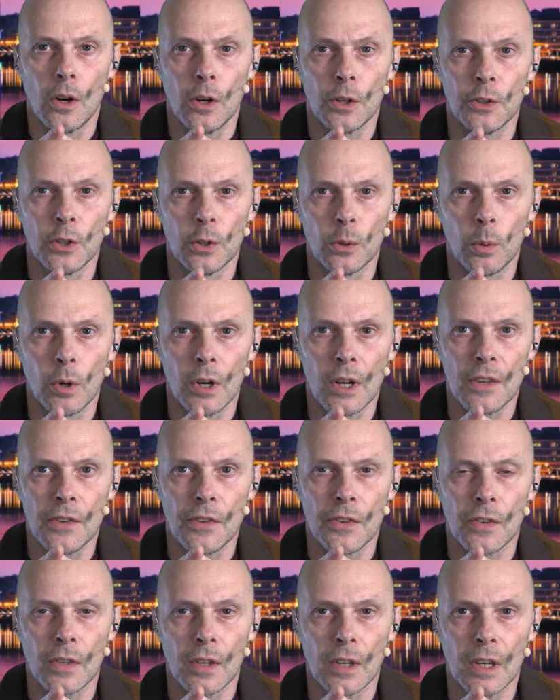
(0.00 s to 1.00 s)

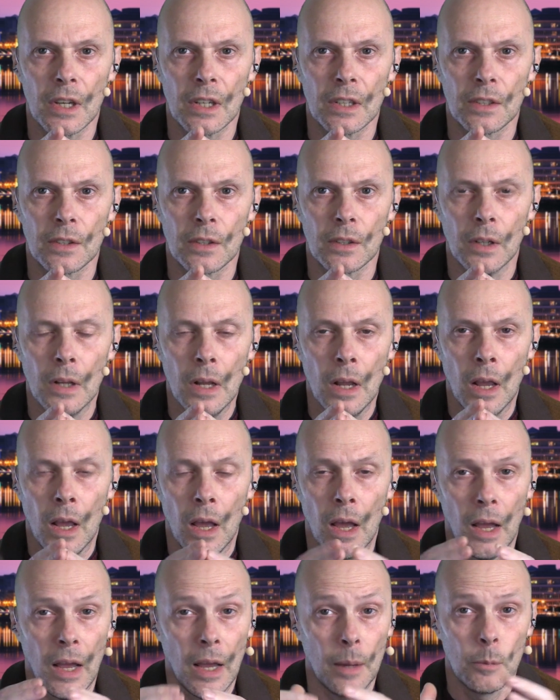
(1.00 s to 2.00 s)
audio-wise, and
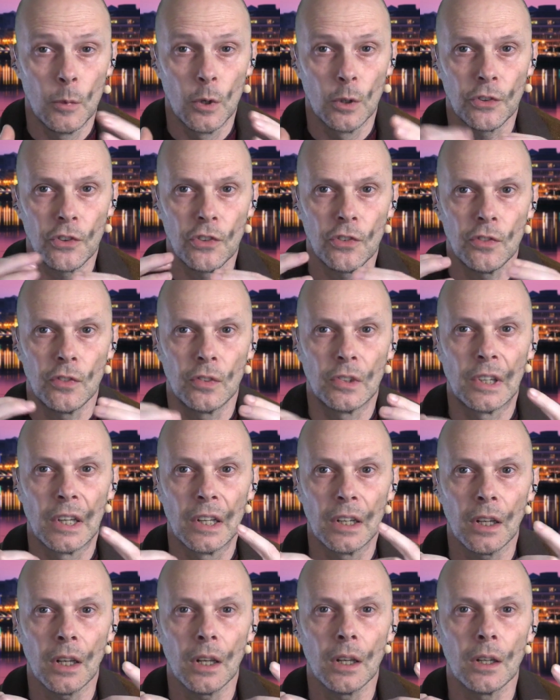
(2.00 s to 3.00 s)
I'm not
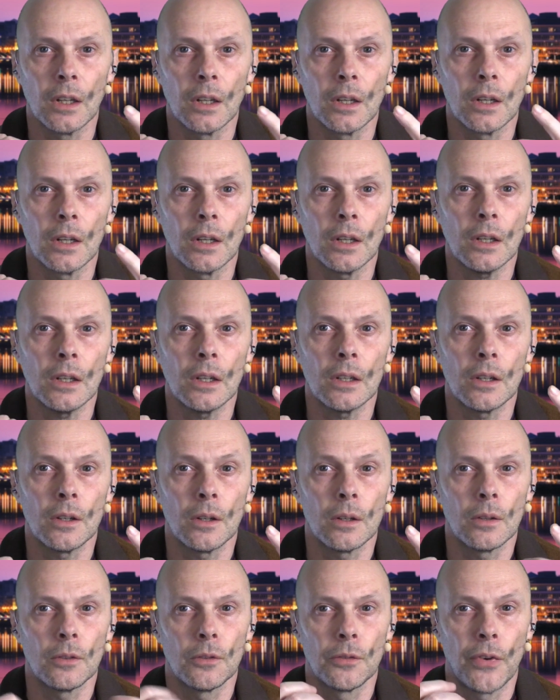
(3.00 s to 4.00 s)
still
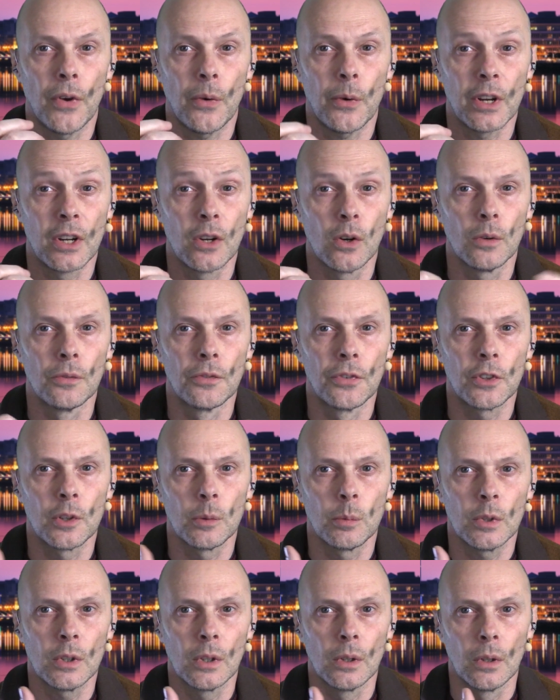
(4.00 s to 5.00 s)
very
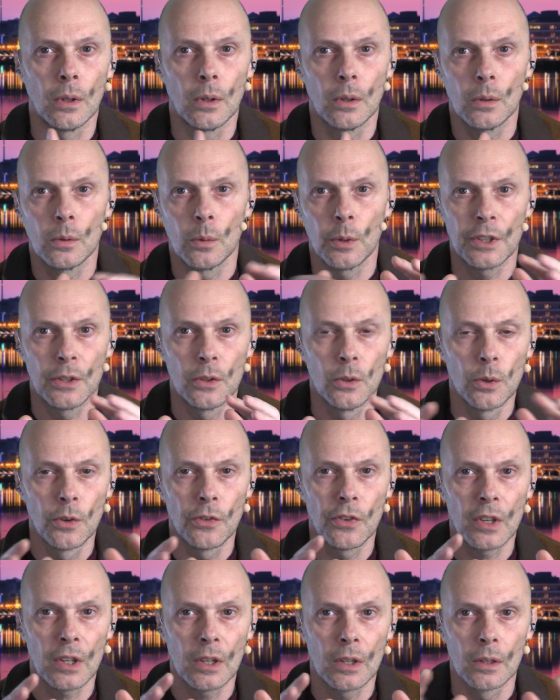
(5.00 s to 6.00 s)
comfortable when
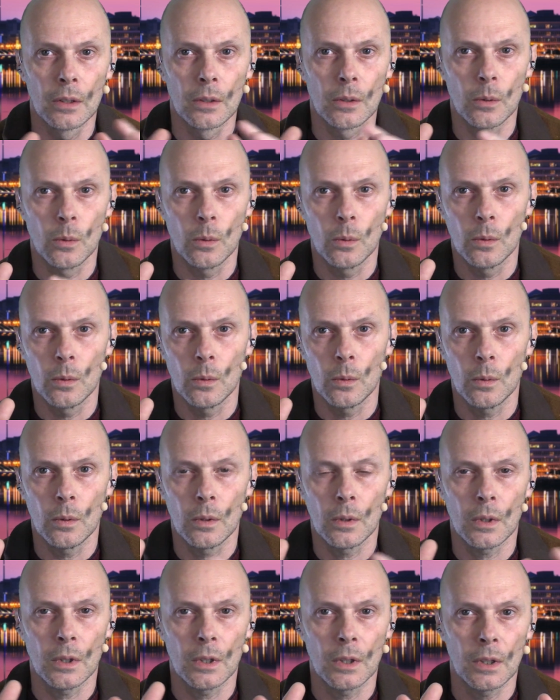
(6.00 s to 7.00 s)
using
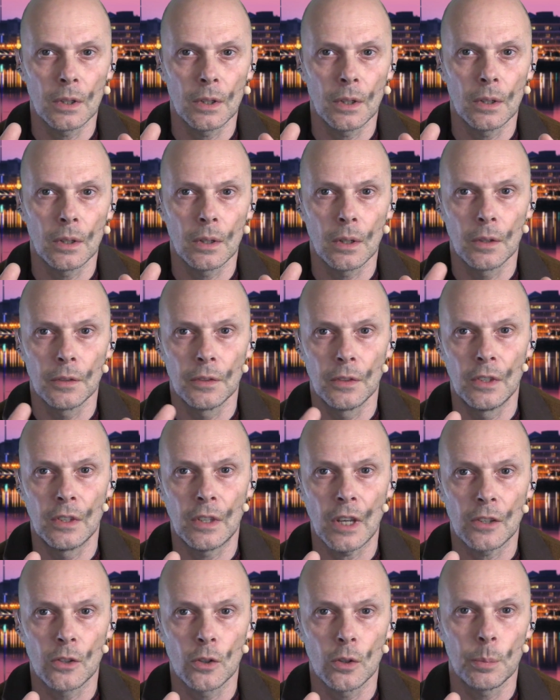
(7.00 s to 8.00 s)

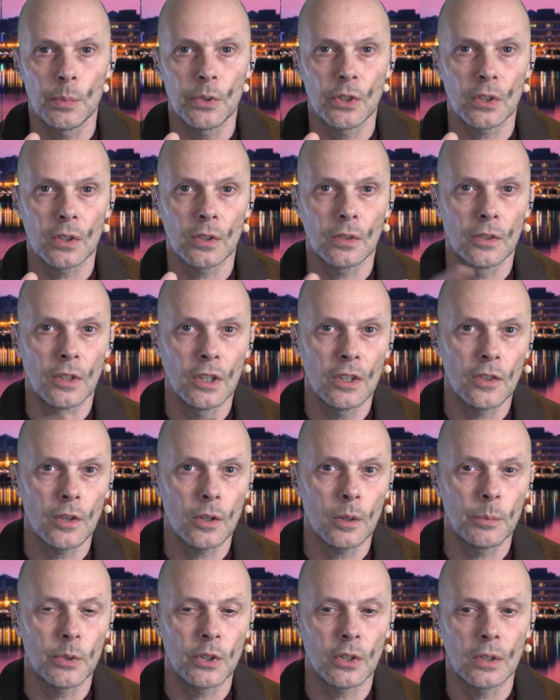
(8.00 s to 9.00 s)
that option, this
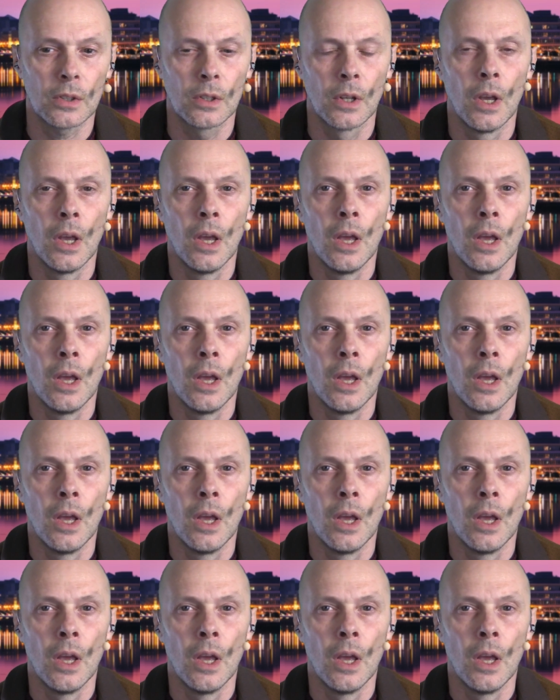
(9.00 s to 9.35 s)
option,